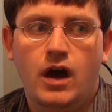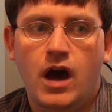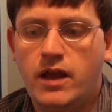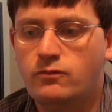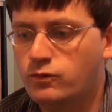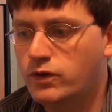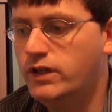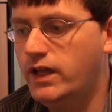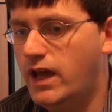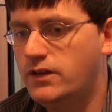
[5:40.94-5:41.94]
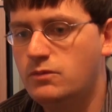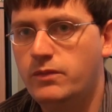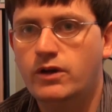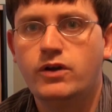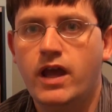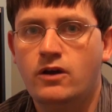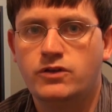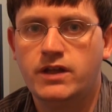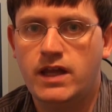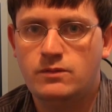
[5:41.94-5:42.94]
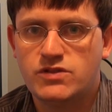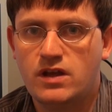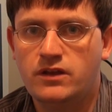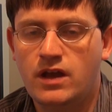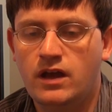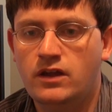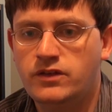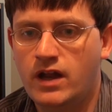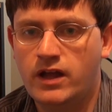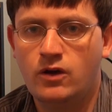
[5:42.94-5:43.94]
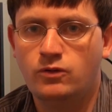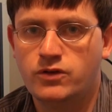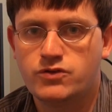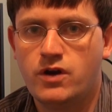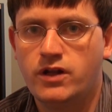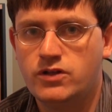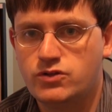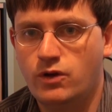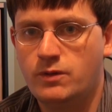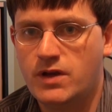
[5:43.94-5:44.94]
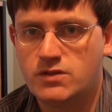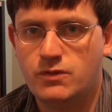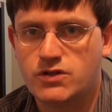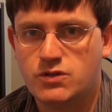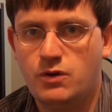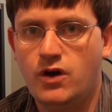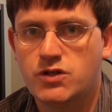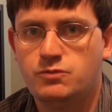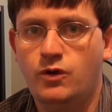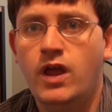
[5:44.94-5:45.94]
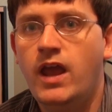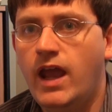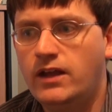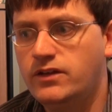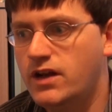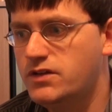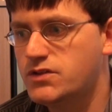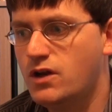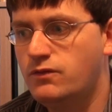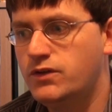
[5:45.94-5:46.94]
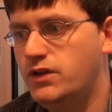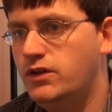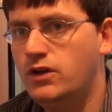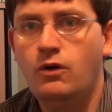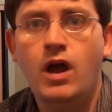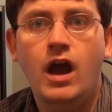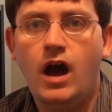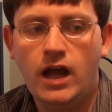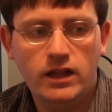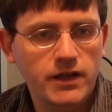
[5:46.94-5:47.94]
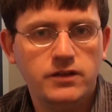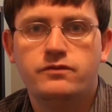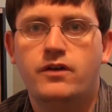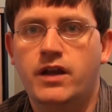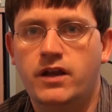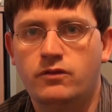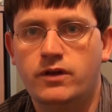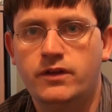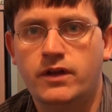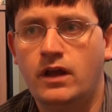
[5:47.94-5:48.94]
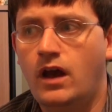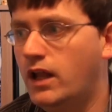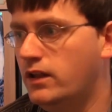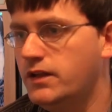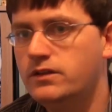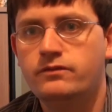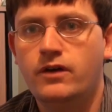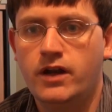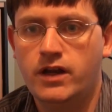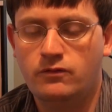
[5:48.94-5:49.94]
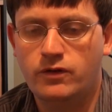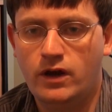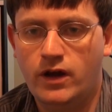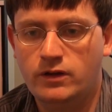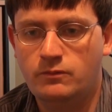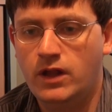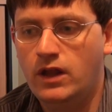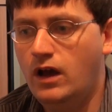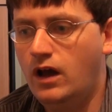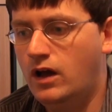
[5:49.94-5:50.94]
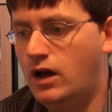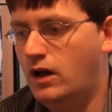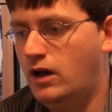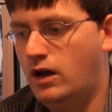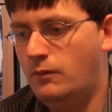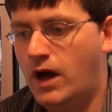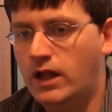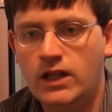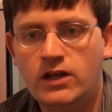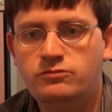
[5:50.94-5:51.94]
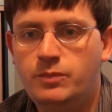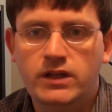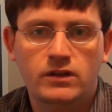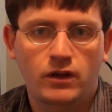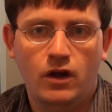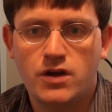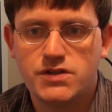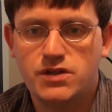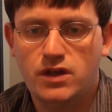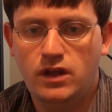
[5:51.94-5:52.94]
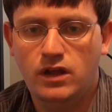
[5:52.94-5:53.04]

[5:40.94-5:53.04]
I really had to milk out the games that I owned to try to enjoy them as much as possible. And then I discovered, you know, I like to find everything. I like to find every item. I love being lost